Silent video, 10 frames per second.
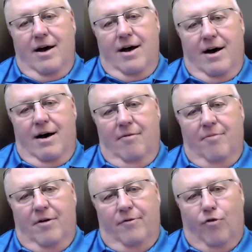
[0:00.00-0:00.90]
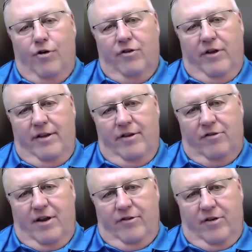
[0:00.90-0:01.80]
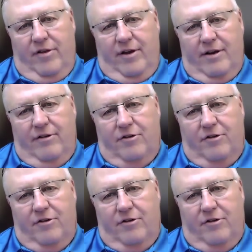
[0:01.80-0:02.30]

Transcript: Unfortunately, in this case, I think